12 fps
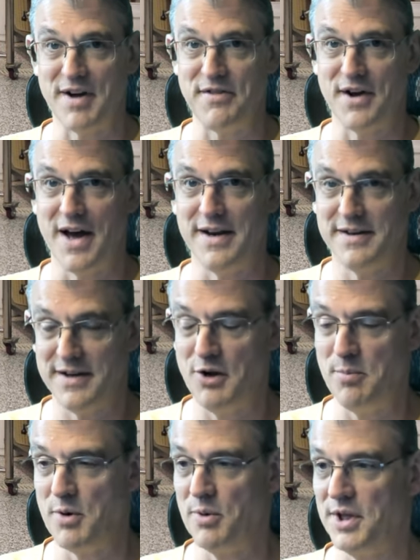I thought it
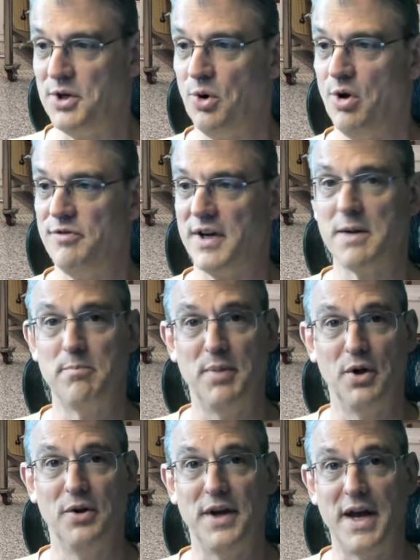would be really cool if I could
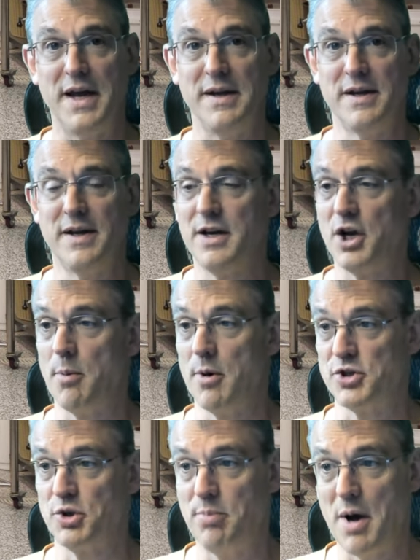build a
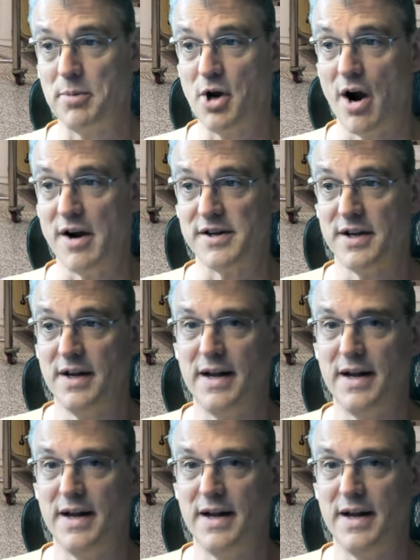commercial pump cart.